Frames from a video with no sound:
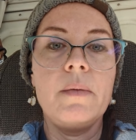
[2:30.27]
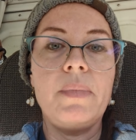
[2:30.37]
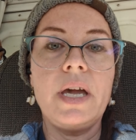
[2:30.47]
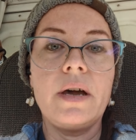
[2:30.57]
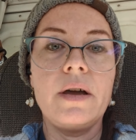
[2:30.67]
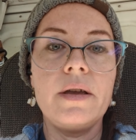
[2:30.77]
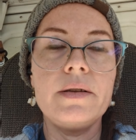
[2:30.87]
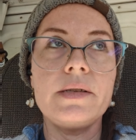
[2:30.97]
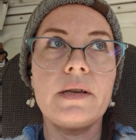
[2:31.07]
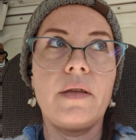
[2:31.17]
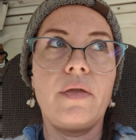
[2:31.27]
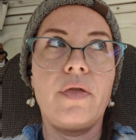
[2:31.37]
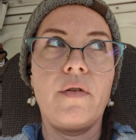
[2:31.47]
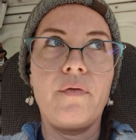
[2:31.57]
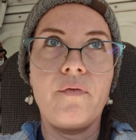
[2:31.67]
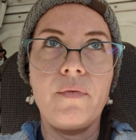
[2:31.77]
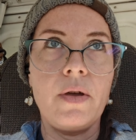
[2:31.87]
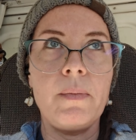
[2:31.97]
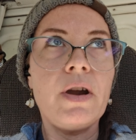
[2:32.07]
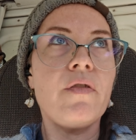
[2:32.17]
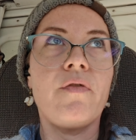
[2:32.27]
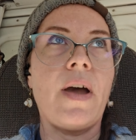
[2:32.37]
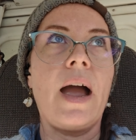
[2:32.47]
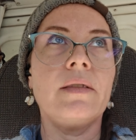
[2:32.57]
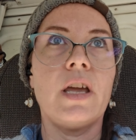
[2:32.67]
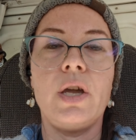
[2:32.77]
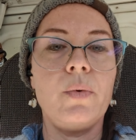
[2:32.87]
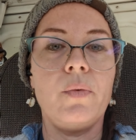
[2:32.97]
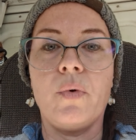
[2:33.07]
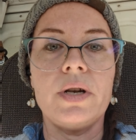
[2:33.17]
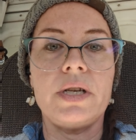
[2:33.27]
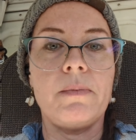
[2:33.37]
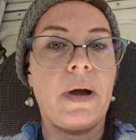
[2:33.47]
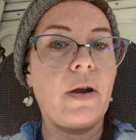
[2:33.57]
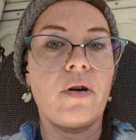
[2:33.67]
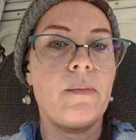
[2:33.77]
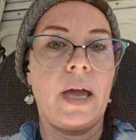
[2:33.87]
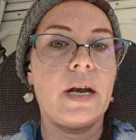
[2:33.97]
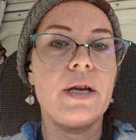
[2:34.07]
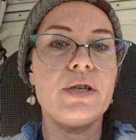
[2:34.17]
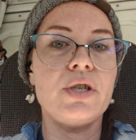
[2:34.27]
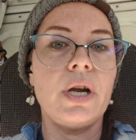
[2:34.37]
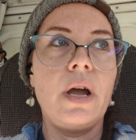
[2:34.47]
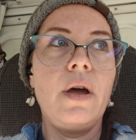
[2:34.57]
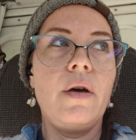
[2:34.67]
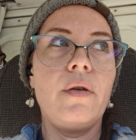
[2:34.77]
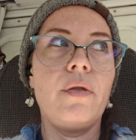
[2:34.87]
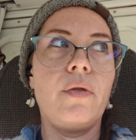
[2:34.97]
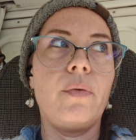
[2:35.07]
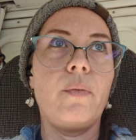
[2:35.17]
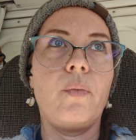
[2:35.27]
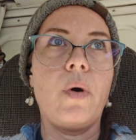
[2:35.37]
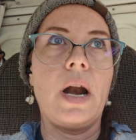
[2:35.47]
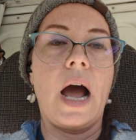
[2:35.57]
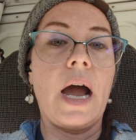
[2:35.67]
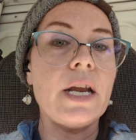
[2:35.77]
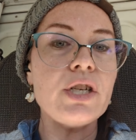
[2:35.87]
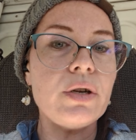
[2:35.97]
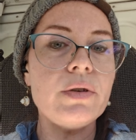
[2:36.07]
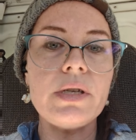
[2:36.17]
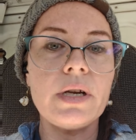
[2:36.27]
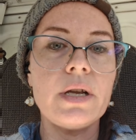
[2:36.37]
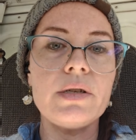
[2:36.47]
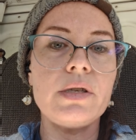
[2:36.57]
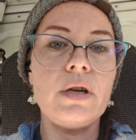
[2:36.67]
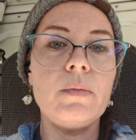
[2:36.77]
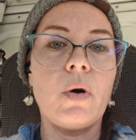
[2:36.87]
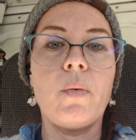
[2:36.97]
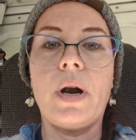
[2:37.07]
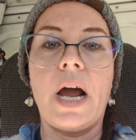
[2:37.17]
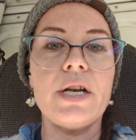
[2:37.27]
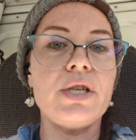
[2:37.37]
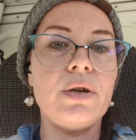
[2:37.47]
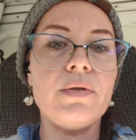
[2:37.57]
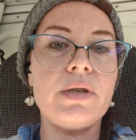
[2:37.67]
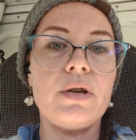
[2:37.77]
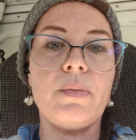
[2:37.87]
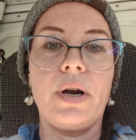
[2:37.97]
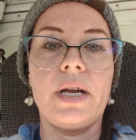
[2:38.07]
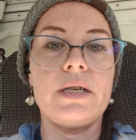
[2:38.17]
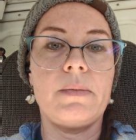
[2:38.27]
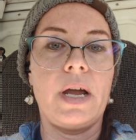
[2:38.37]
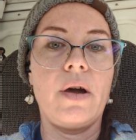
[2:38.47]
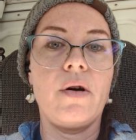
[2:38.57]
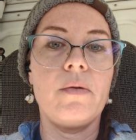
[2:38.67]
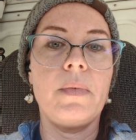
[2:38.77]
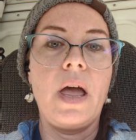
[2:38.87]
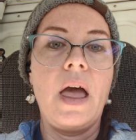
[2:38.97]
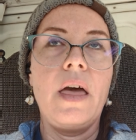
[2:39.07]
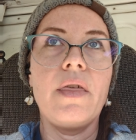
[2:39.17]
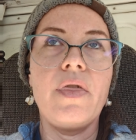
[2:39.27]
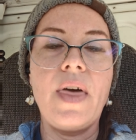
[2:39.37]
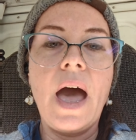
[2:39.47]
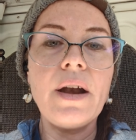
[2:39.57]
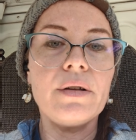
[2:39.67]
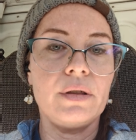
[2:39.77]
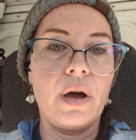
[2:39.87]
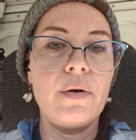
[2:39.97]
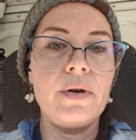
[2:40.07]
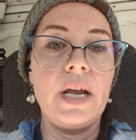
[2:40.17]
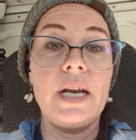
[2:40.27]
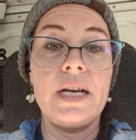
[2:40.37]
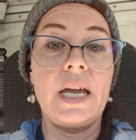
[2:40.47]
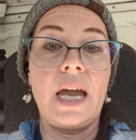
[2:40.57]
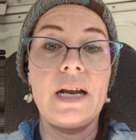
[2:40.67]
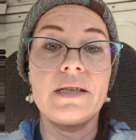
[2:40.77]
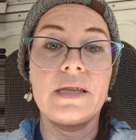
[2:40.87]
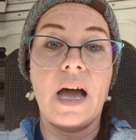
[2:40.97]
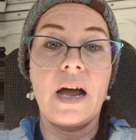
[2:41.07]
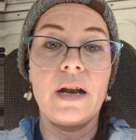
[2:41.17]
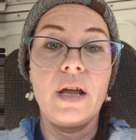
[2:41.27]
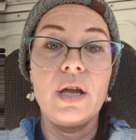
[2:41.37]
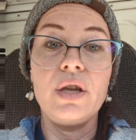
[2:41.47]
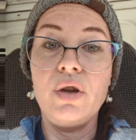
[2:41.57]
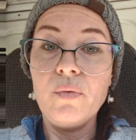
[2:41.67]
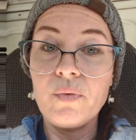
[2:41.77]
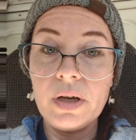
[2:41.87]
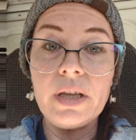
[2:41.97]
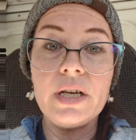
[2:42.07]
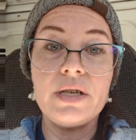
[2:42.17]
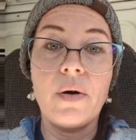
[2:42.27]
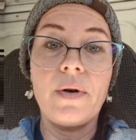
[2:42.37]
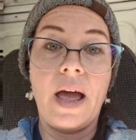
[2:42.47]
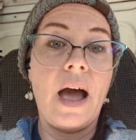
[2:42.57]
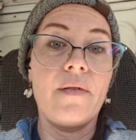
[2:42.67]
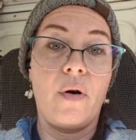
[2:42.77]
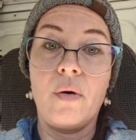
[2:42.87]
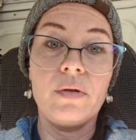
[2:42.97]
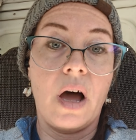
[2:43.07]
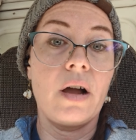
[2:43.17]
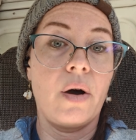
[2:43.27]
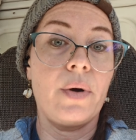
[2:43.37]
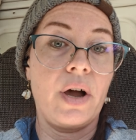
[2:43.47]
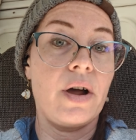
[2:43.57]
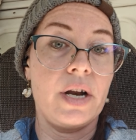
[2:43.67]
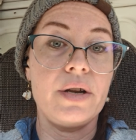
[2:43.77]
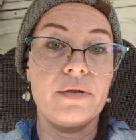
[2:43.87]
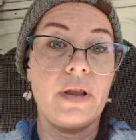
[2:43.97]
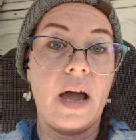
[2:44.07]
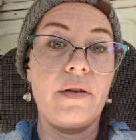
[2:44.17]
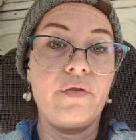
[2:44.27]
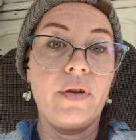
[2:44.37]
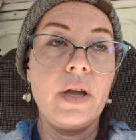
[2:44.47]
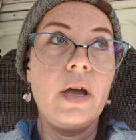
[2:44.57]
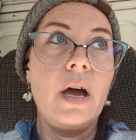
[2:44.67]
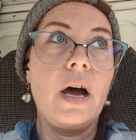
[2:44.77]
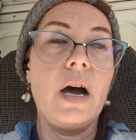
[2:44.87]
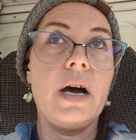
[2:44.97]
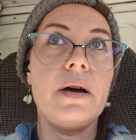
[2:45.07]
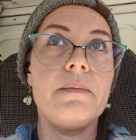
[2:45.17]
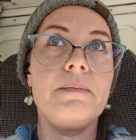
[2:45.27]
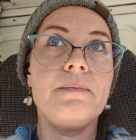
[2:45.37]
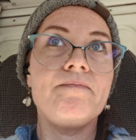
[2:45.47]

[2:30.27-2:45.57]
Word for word: because the the mere fact that you would want to micromanage what I choose to consume or what I choose to bring into my home, that alone indicates that you really don't have a whole lot going on in your life. Um,